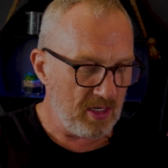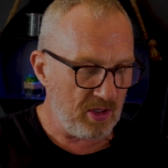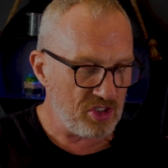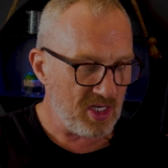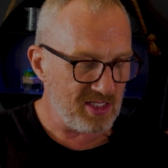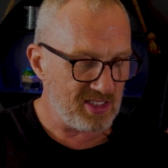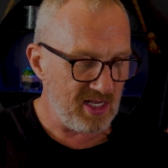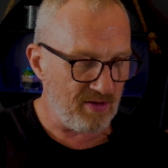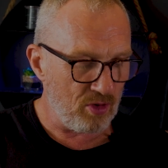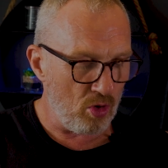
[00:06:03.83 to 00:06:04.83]
Now, as you can
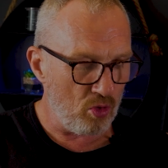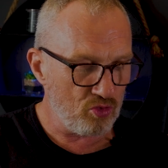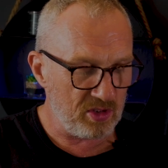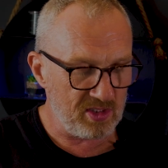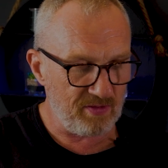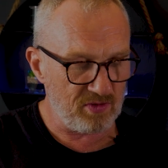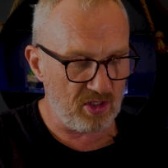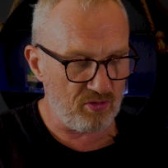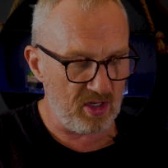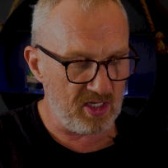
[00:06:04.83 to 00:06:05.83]
see, I've got
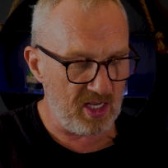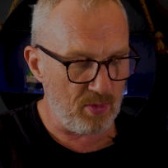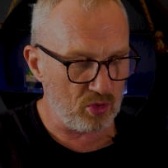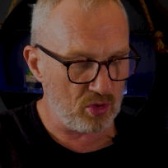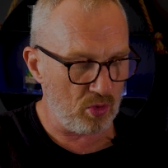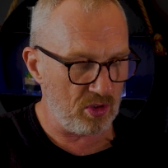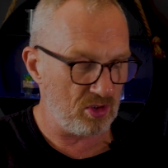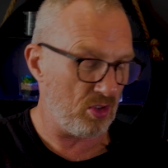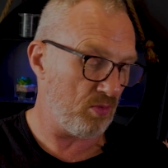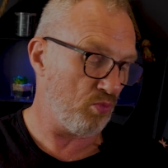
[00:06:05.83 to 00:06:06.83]
173 DIMO
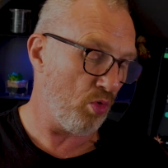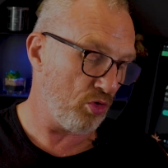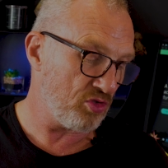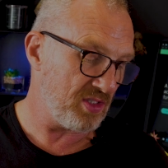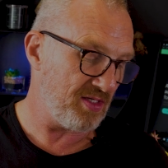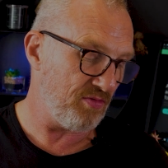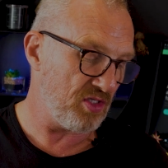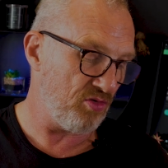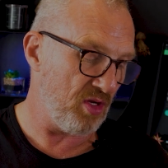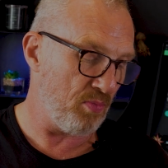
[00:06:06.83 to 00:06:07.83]
tokens, or
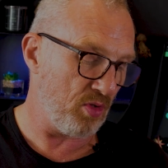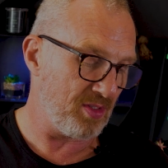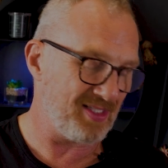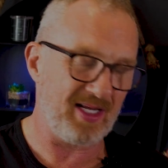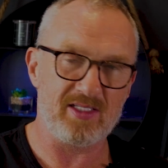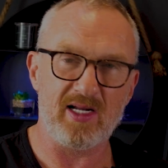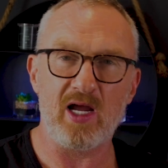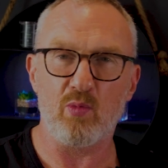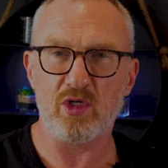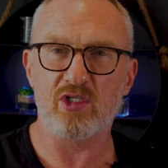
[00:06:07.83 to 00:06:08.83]

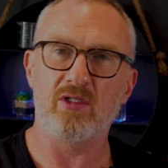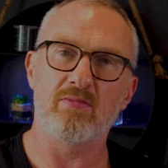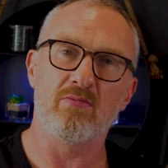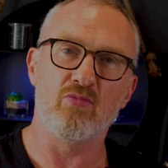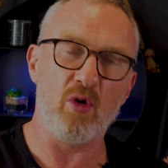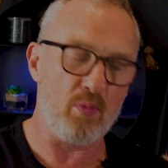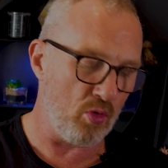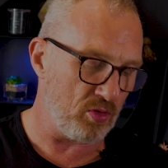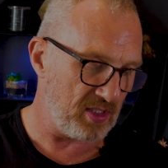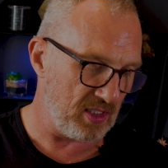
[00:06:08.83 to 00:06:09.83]
173.69, which
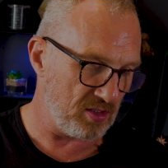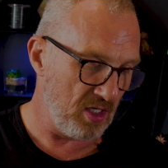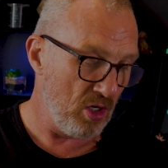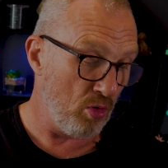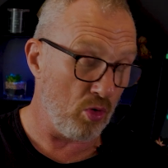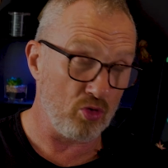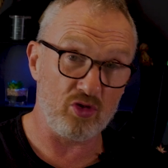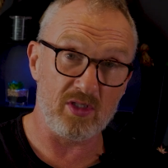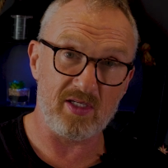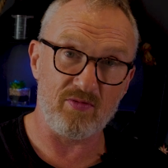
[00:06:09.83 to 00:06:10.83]
reports as
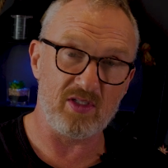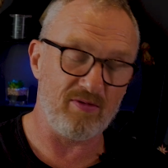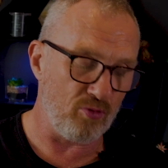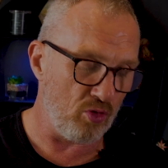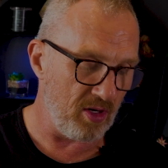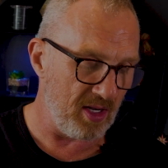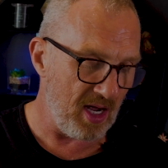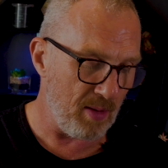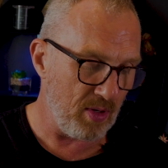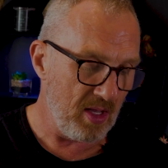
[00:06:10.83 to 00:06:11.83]
174 in the
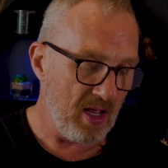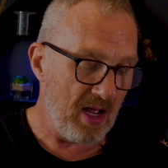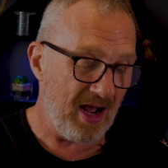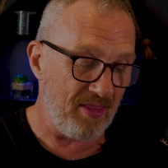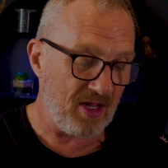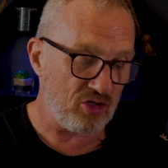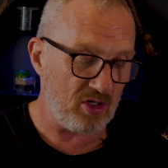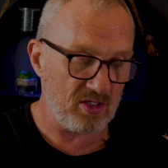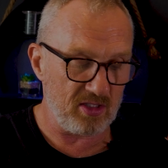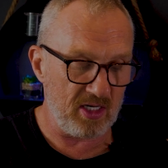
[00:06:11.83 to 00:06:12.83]
app, and that
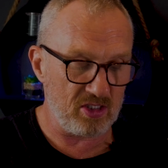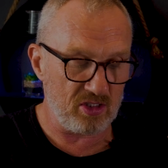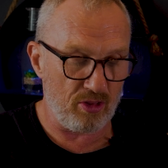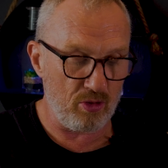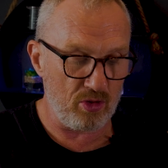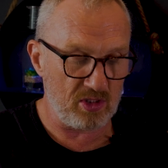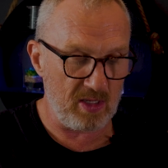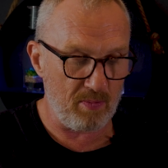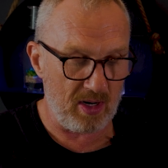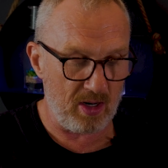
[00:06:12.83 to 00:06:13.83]
translates to
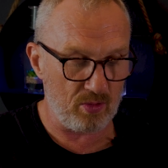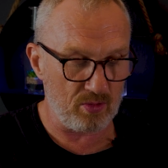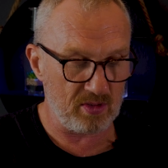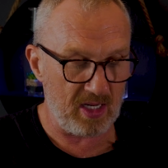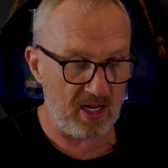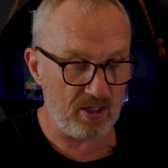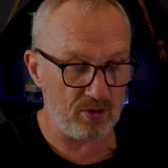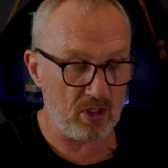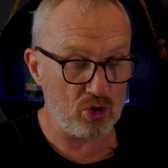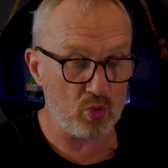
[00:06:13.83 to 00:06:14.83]

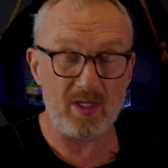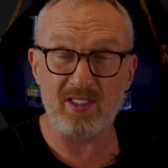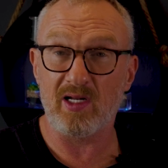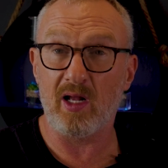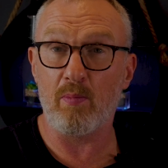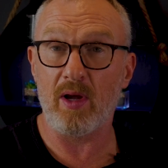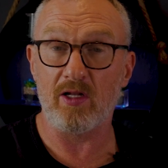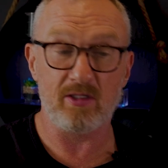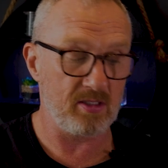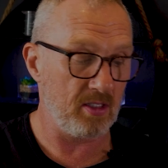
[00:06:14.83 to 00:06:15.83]

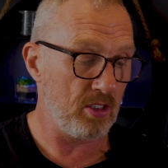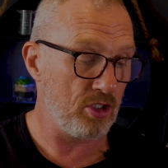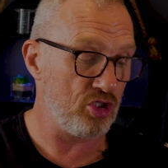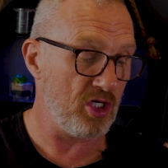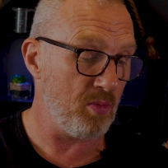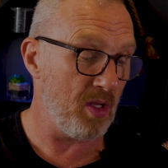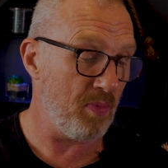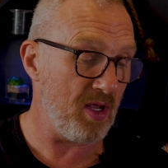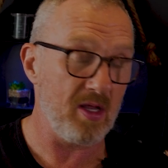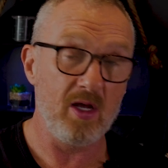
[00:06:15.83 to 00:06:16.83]
£13.29
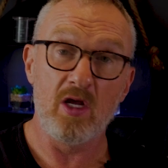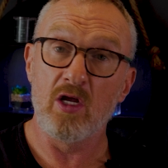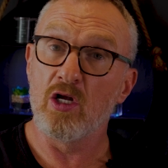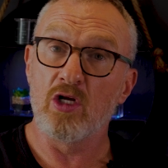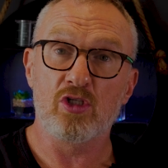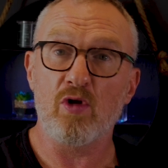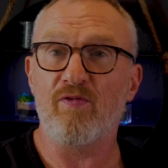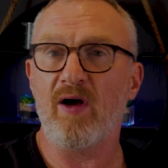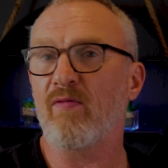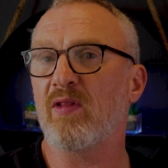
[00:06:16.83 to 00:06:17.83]
GBP. So
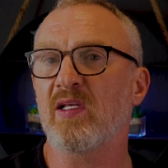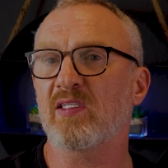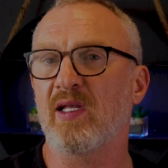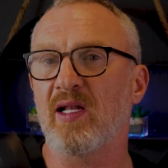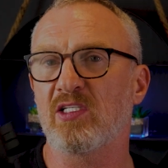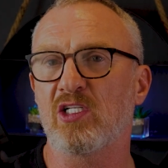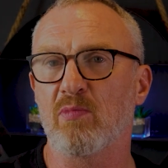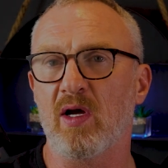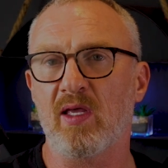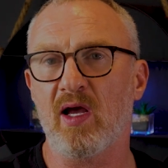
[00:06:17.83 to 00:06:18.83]
for having this connected
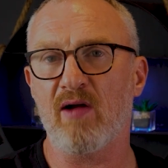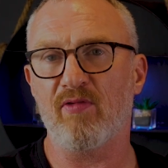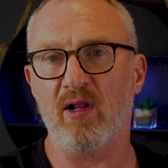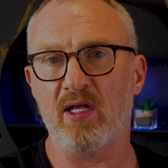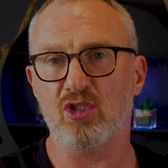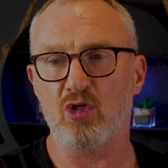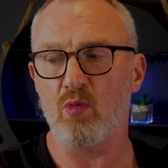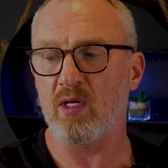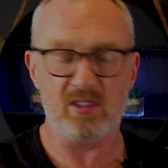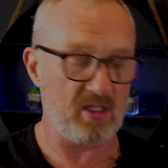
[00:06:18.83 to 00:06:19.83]
to my car for the last
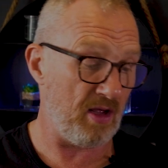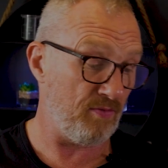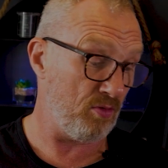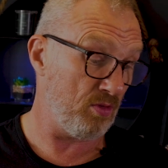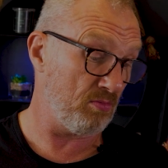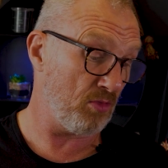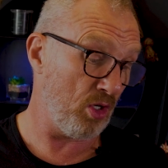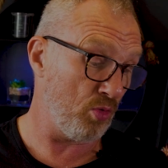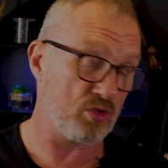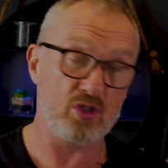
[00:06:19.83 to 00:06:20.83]
2 weeks, I've earned
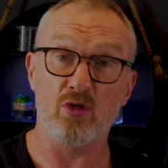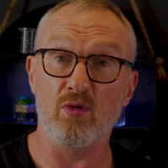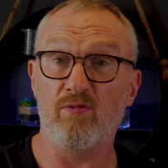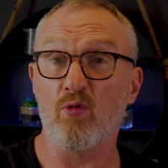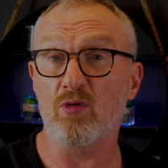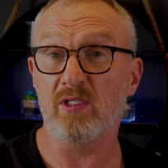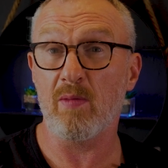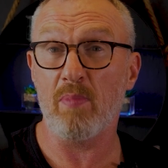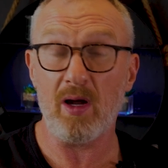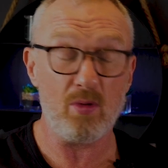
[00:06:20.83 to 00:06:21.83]
close to
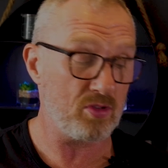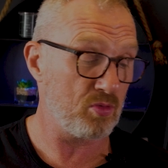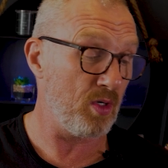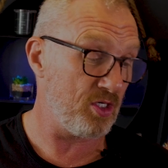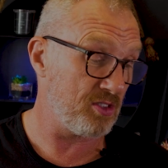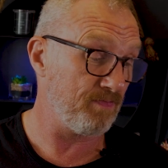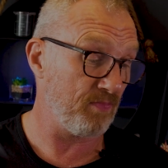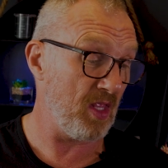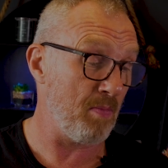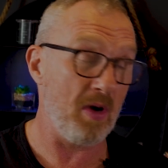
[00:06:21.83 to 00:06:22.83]
£14, which
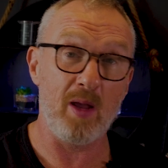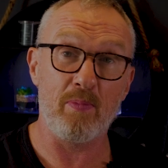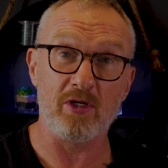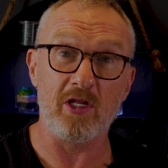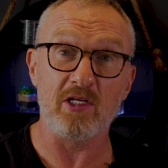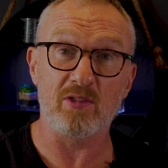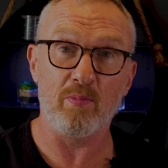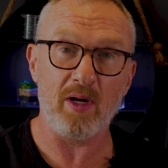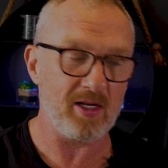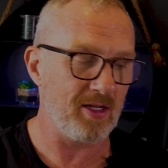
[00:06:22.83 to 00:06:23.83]
in my opinion
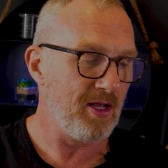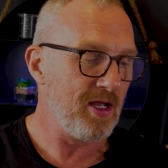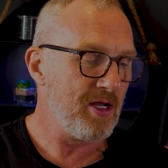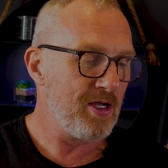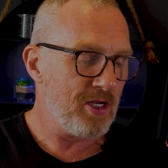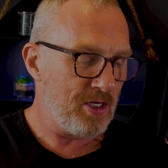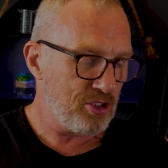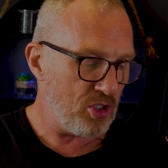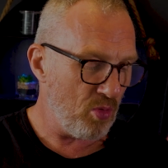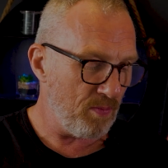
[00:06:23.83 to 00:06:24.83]
isn't bad.
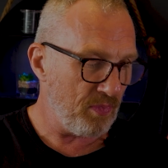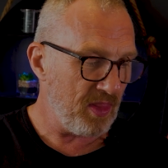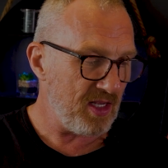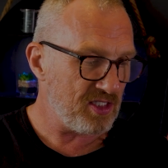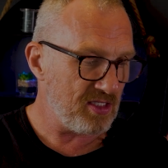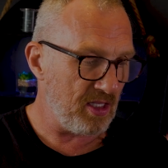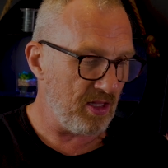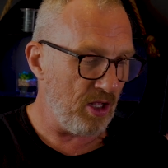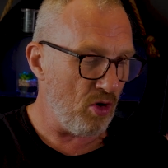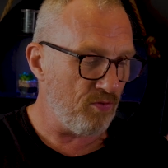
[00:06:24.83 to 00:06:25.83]
So that's
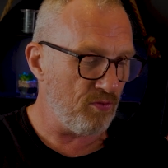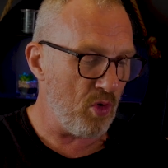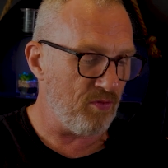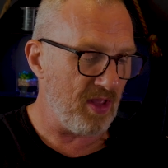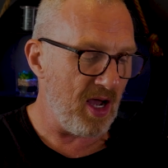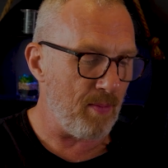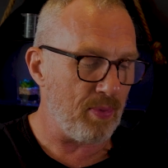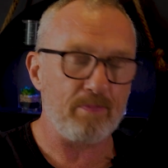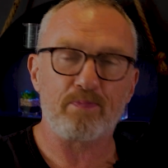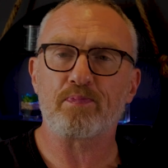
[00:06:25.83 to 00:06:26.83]
an overview of the app.